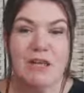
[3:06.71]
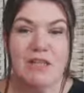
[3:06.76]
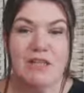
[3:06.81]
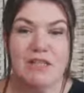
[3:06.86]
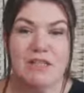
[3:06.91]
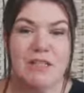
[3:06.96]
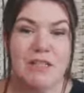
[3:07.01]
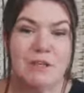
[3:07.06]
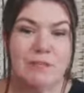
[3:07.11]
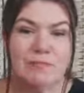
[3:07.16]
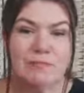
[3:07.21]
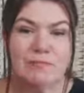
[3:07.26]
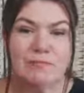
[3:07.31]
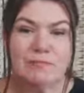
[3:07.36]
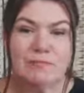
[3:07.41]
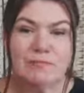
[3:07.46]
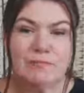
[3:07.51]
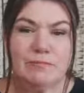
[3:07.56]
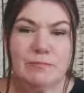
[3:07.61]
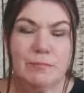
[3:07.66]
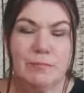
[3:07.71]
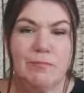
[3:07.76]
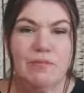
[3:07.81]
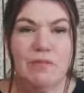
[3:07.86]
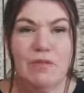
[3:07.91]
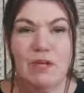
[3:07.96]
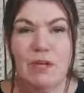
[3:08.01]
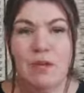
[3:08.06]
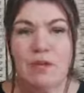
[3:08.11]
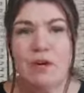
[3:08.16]
So,
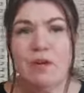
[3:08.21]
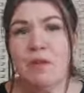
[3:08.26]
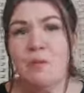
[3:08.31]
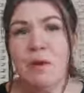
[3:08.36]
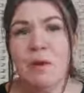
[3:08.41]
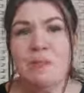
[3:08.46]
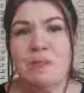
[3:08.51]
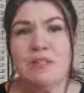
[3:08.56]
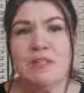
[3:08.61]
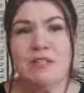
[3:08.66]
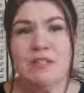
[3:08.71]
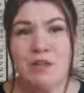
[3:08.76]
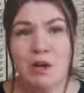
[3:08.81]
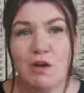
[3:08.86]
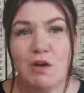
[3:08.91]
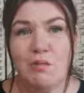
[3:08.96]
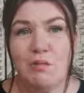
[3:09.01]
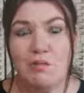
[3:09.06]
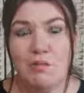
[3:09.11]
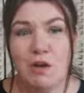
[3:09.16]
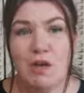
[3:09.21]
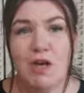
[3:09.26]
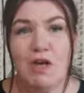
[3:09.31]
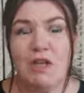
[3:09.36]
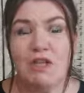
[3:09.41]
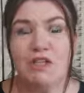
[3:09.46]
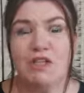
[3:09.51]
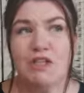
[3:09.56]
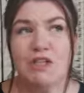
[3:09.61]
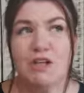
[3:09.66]
you know, at the moment, so
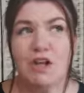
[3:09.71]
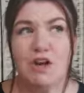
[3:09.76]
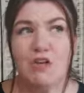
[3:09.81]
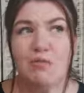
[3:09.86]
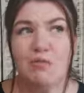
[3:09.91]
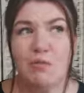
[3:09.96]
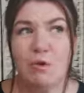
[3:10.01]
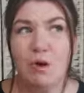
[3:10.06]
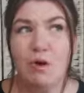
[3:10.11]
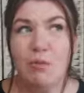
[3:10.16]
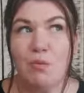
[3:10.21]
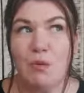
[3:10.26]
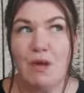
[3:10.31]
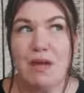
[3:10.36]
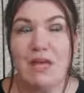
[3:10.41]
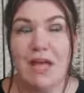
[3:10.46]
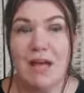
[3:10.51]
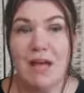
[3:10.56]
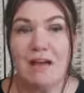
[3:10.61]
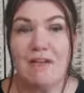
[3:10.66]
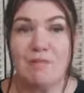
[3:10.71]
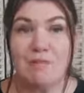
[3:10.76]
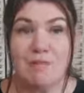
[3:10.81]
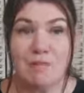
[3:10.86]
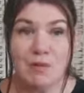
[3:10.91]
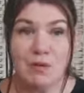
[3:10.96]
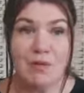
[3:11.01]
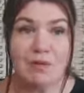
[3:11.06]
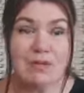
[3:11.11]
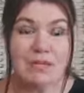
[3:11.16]
much of what we have
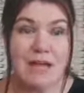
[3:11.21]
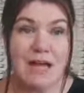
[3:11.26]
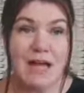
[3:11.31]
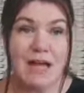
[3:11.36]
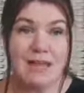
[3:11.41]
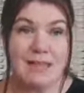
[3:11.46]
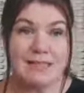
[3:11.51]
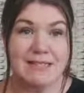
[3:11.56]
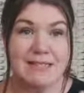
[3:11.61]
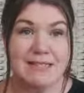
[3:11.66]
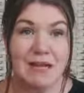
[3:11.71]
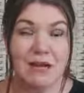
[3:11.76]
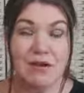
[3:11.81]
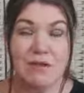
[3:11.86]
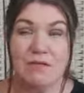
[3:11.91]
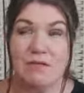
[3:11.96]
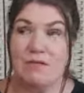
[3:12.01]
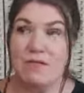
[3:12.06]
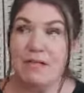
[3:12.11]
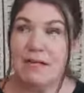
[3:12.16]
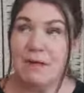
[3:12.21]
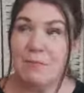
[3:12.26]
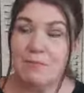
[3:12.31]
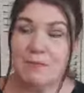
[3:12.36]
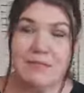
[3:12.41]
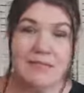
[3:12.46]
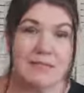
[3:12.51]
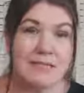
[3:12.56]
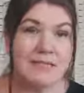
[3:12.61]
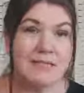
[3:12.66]
built ourselves and our
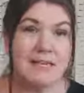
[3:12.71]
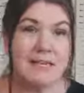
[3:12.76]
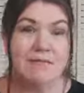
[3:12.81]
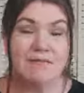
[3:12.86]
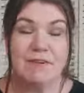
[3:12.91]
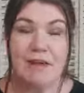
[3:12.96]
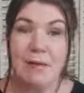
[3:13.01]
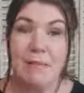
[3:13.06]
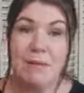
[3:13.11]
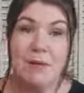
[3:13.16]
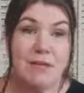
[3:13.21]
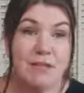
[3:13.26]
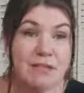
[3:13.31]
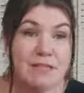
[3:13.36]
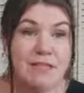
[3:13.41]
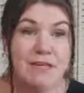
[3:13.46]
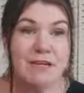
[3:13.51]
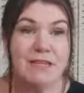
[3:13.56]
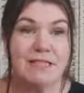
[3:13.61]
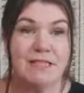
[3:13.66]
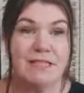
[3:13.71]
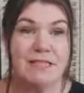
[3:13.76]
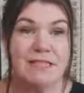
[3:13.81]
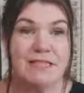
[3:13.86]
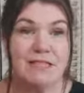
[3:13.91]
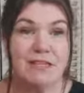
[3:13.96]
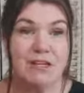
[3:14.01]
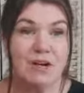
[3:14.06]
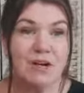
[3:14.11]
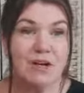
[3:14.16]
business, even our personal
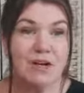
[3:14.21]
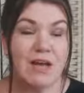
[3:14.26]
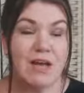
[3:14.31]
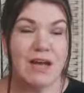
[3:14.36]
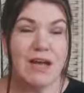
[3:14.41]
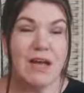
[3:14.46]
identity on,